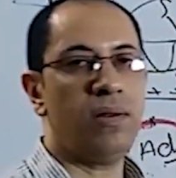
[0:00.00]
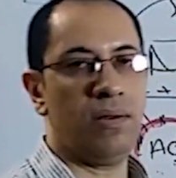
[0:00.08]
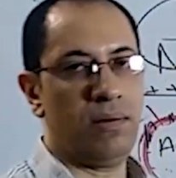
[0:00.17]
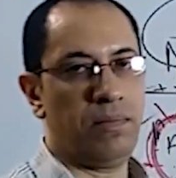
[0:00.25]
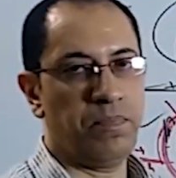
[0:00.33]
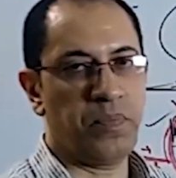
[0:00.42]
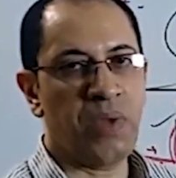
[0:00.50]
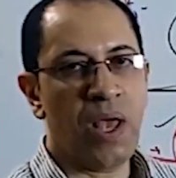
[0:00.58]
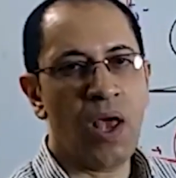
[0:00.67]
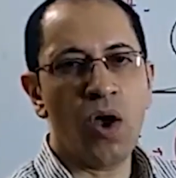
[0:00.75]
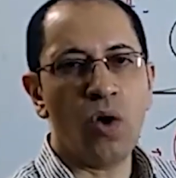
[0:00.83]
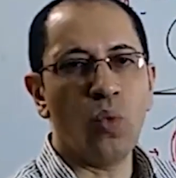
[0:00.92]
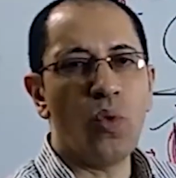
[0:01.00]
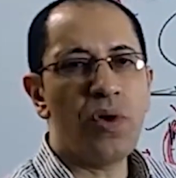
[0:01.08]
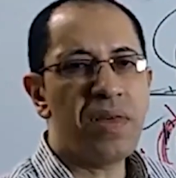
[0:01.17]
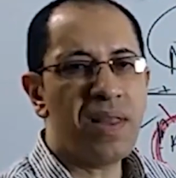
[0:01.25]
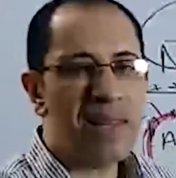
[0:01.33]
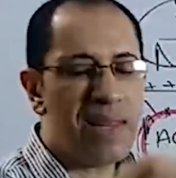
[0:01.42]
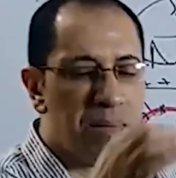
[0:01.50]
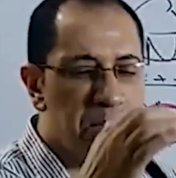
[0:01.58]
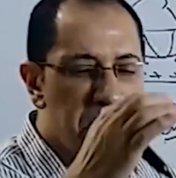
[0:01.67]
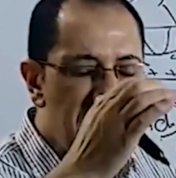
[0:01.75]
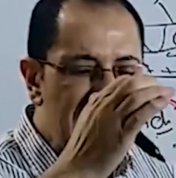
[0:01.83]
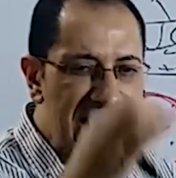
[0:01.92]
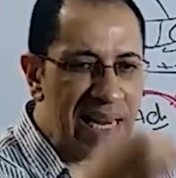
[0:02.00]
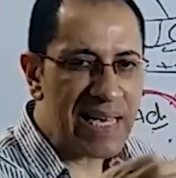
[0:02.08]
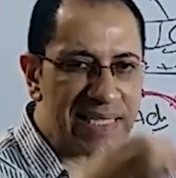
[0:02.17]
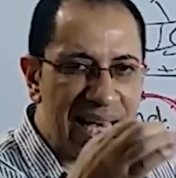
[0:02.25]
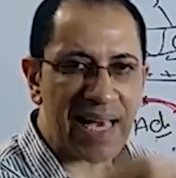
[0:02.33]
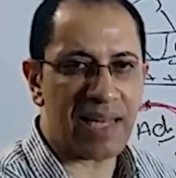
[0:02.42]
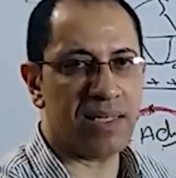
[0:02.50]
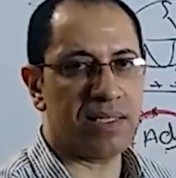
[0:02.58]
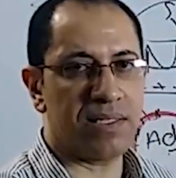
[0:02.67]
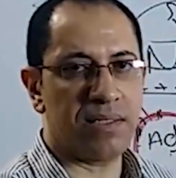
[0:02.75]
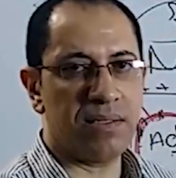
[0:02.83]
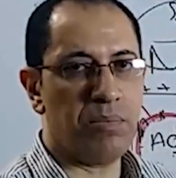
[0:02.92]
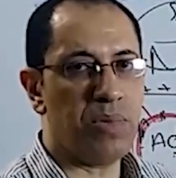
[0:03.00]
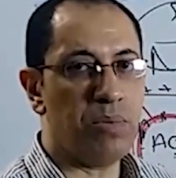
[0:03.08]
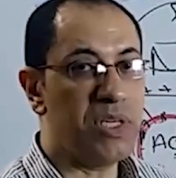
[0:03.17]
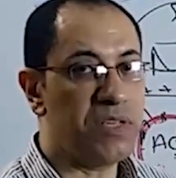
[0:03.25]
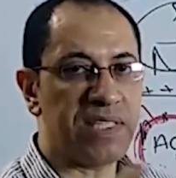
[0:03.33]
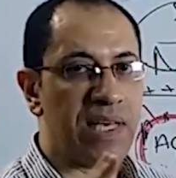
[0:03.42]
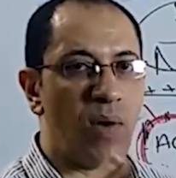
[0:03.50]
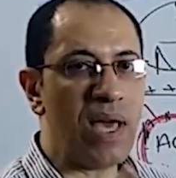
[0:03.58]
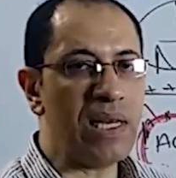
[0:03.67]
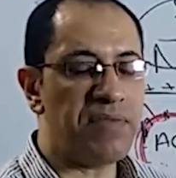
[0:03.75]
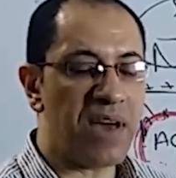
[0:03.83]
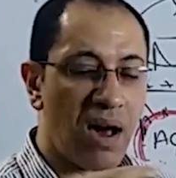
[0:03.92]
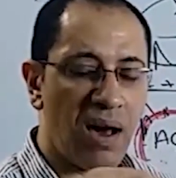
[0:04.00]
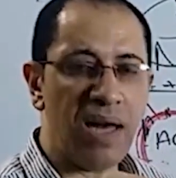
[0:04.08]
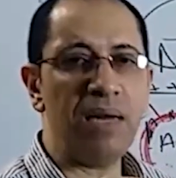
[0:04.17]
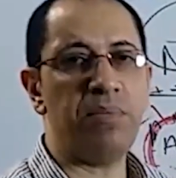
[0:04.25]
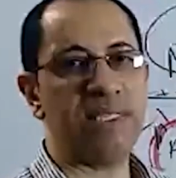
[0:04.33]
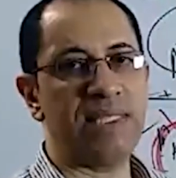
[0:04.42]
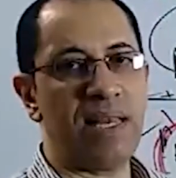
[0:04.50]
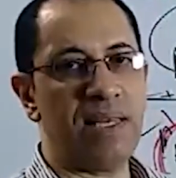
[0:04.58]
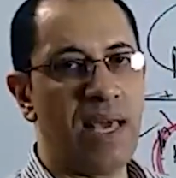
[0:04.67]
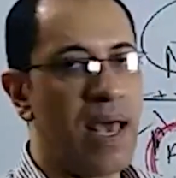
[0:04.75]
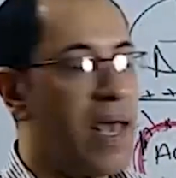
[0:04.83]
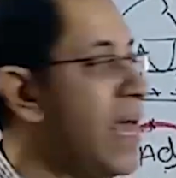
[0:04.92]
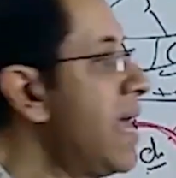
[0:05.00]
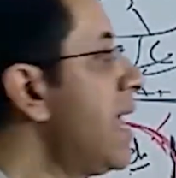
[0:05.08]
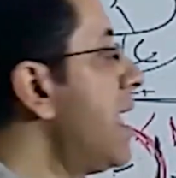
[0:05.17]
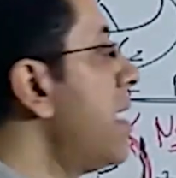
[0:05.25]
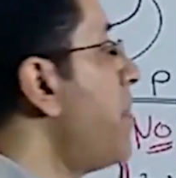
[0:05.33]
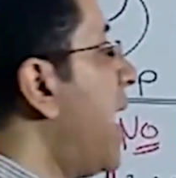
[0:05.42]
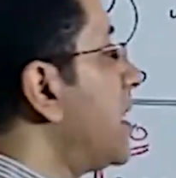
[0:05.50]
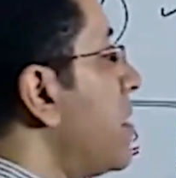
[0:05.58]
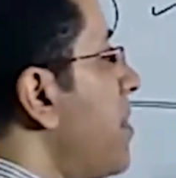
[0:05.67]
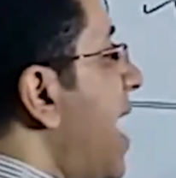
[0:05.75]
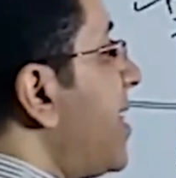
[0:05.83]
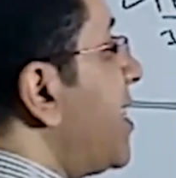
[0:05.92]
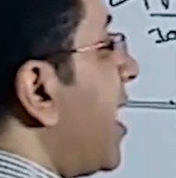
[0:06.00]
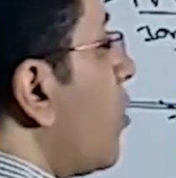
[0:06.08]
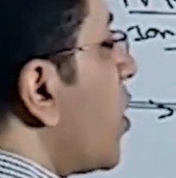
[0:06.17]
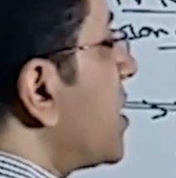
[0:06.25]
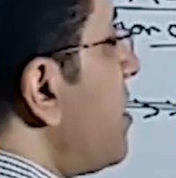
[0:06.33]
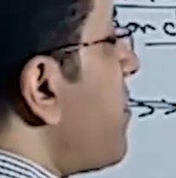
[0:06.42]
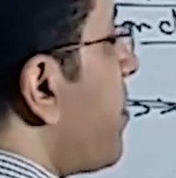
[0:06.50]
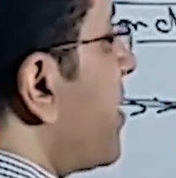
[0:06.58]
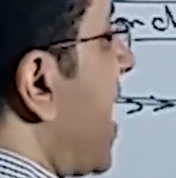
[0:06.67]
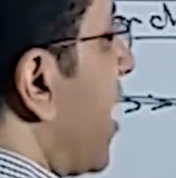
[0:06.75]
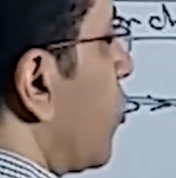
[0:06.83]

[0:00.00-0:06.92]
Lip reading: We have two types of choline esterase enzyme: true choline esterase